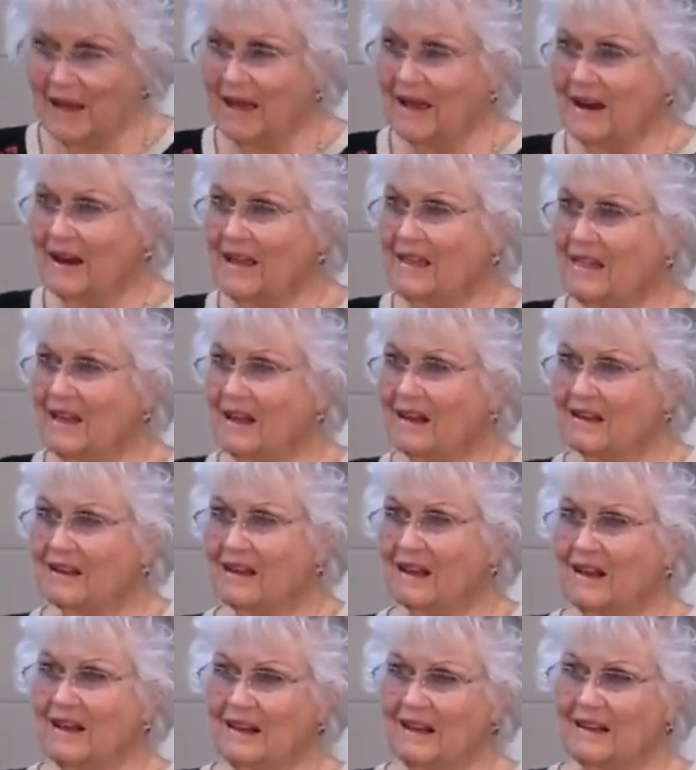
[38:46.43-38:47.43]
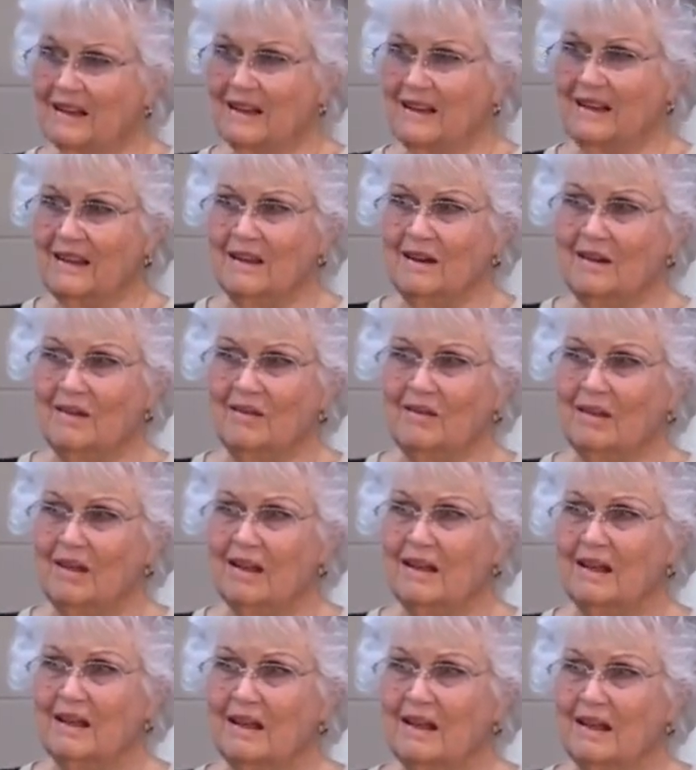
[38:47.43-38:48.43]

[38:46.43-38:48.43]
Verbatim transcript: And I thought, God, you know,